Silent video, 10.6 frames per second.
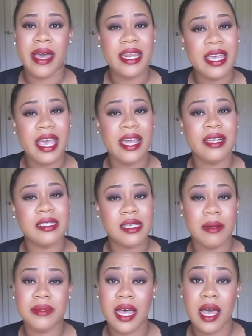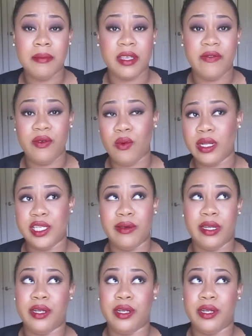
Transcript: medicated sometimes if you want to i